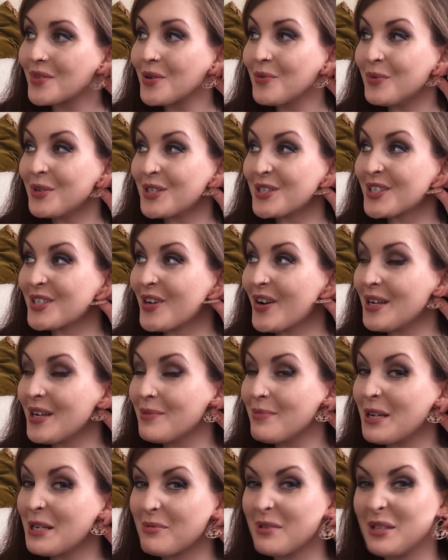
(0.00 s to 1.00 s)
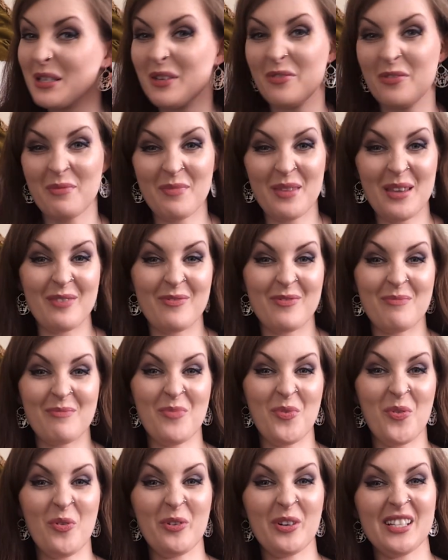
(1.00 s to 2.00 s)
which kind of makes me love them even
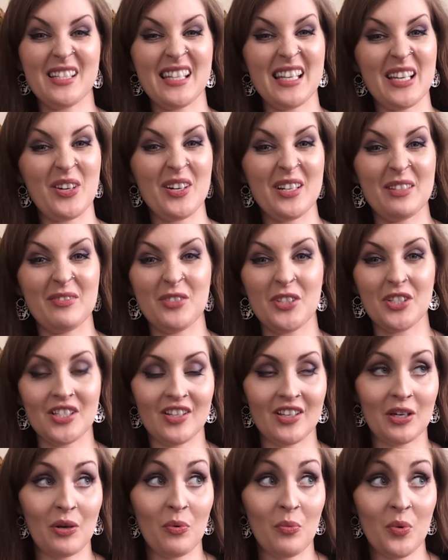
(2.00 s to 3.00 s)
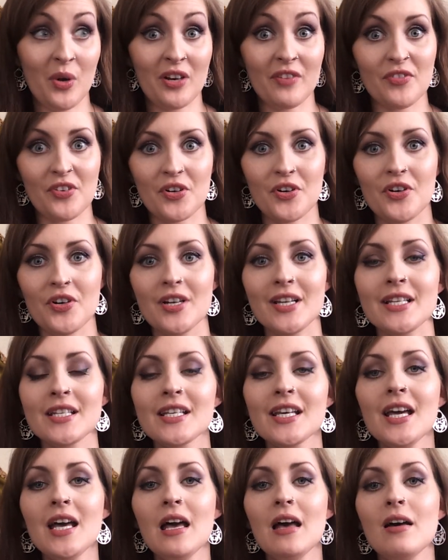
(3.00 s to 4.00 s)
more, because they're kind of just like a one of a kind.